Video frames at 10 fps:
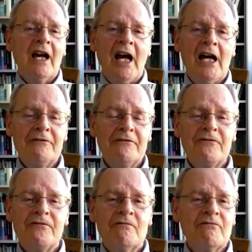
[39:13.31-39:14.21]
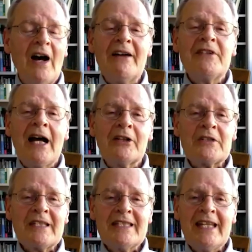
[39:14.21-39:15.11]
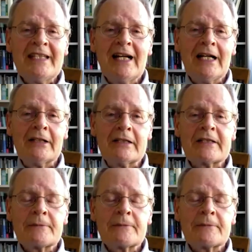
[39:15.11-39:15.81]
uh, $5 and $10,